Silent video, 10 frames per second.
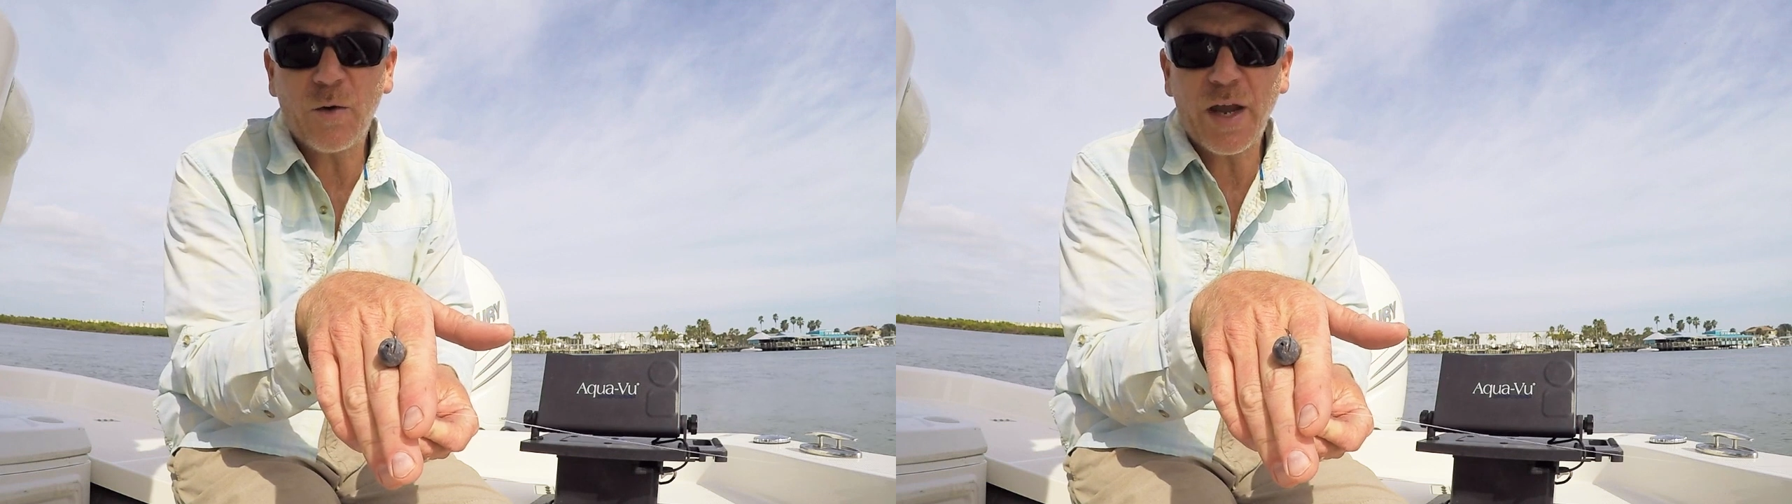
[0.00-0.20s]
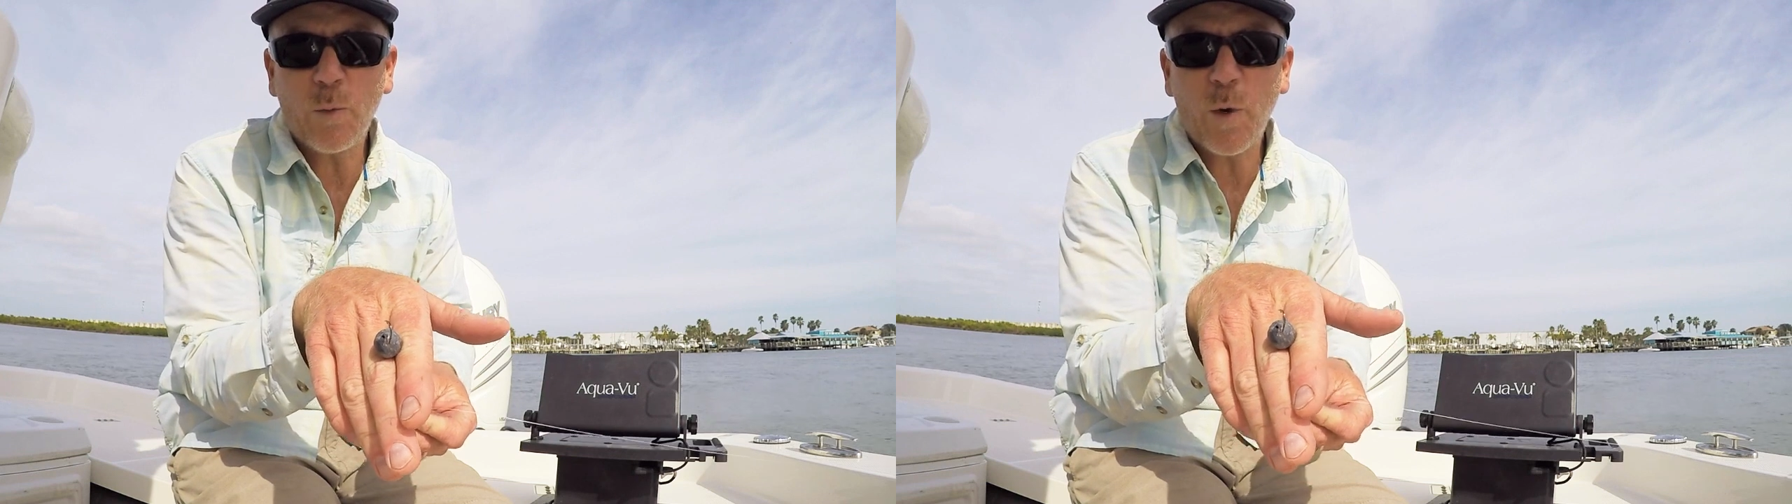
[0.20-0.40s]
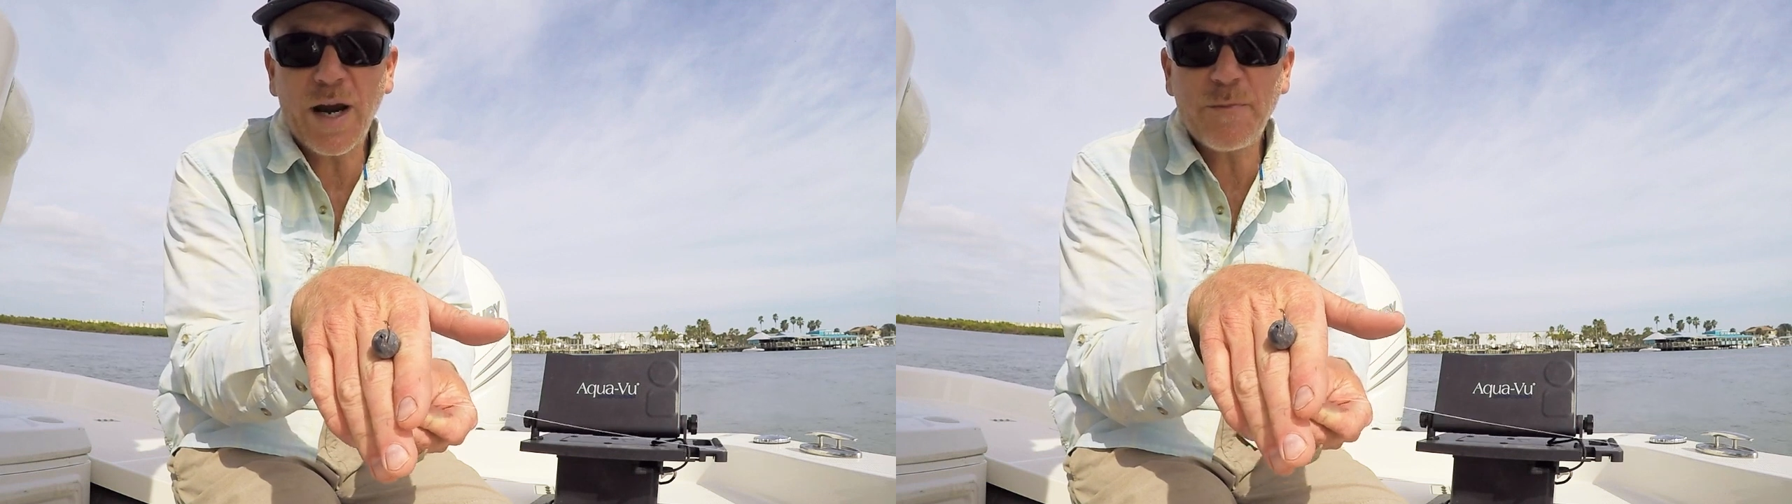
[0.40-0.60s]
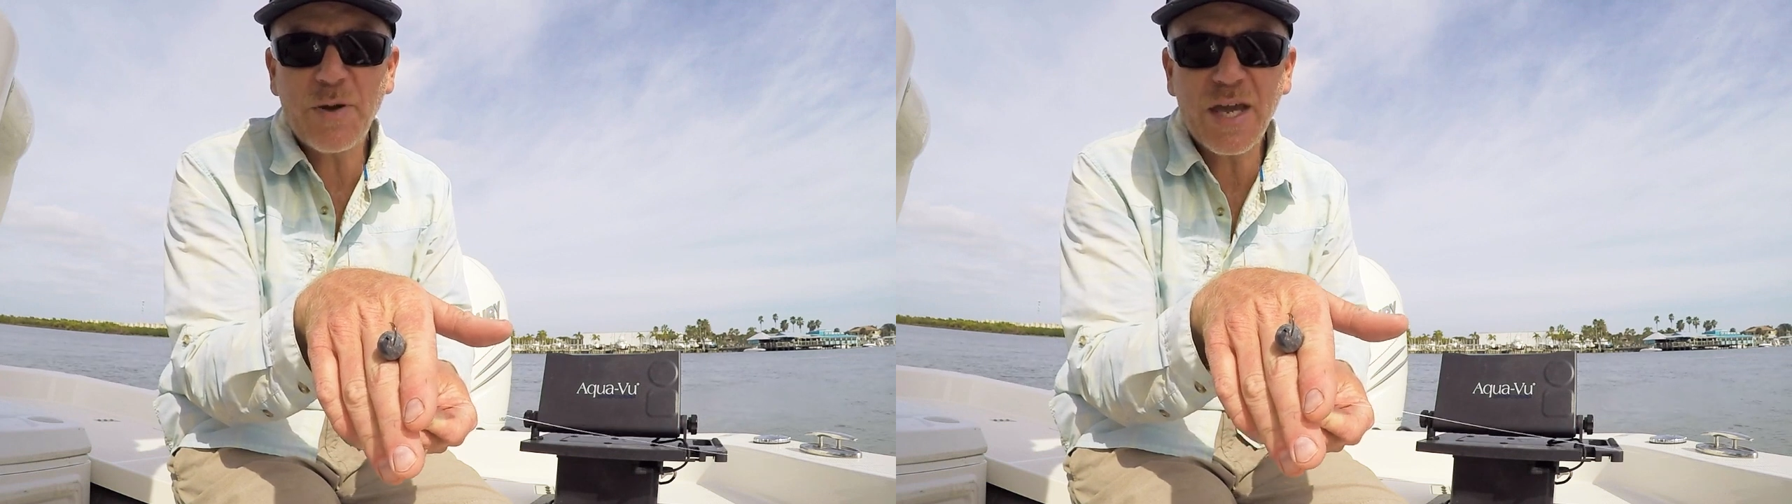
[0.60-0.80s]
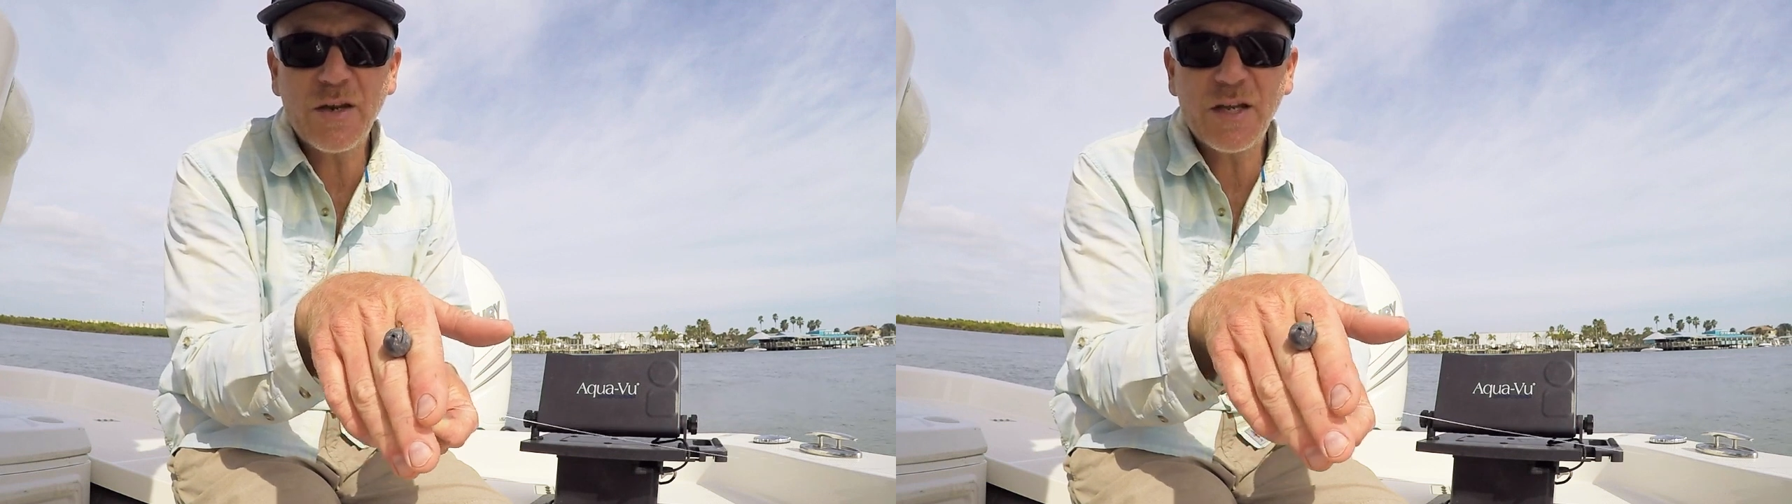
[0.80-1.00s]
Okay, right
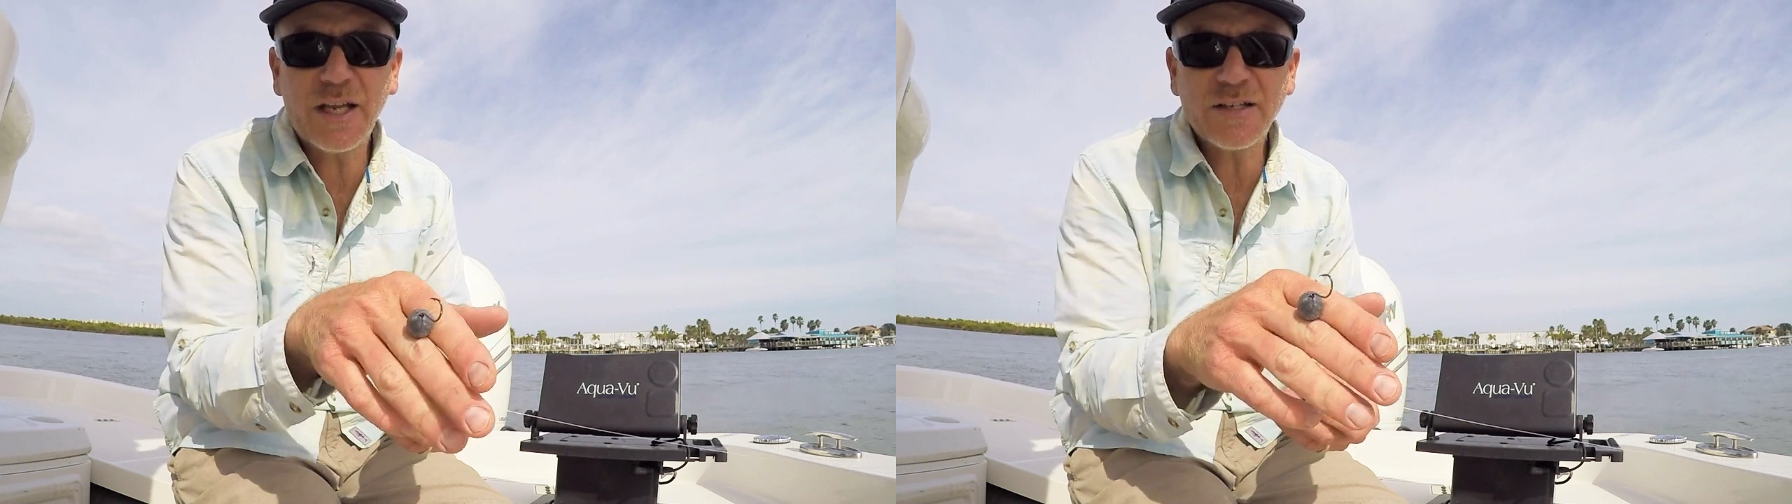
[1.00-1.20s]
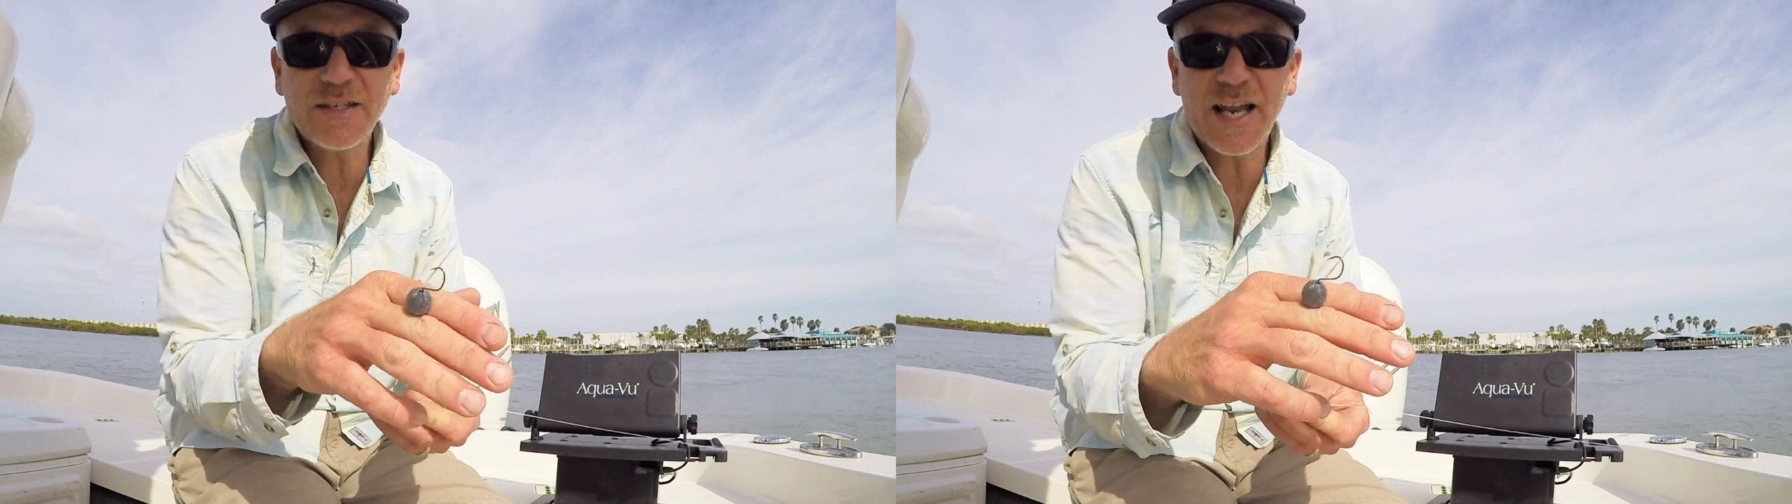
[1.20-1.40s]
pinned against